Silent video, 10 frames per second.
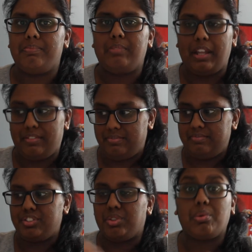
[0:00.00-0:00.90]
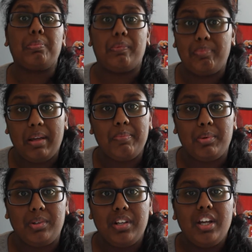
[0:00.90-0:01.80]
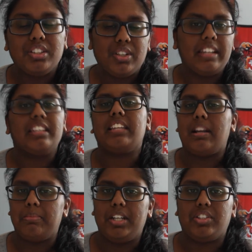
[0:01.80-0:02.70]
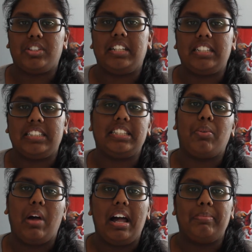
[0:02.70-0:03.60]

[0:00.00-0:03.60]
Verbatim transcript: like group of people. So I think that'll be interesting to see what